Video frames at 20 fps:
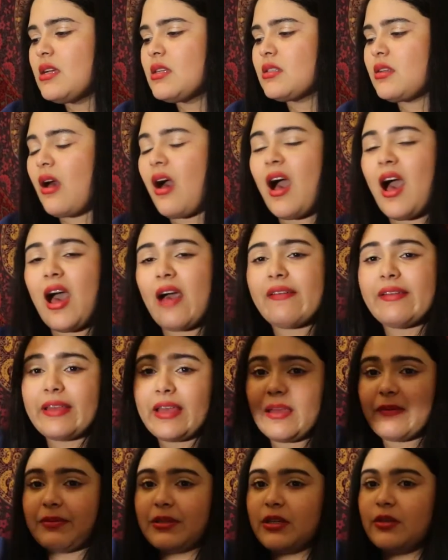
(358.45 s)
So I have
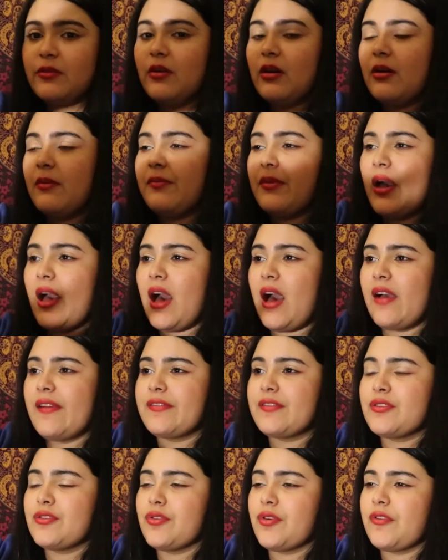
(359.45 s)
an empty one. I
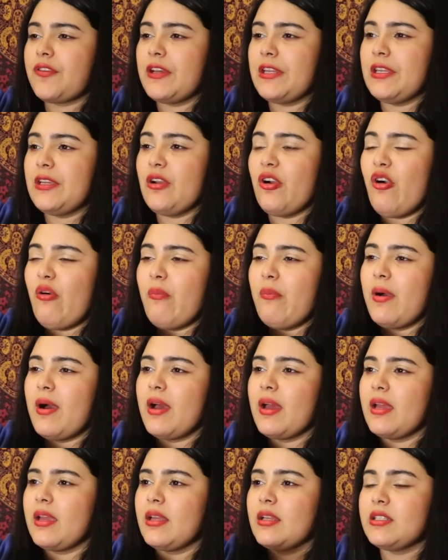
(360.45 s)
have two already on
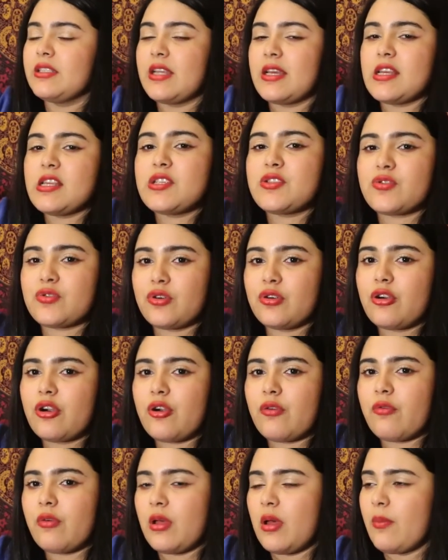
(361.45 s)
my desk
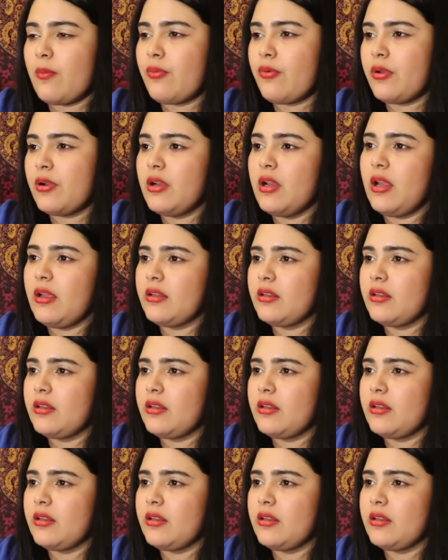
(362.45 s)
drawer where I'm putting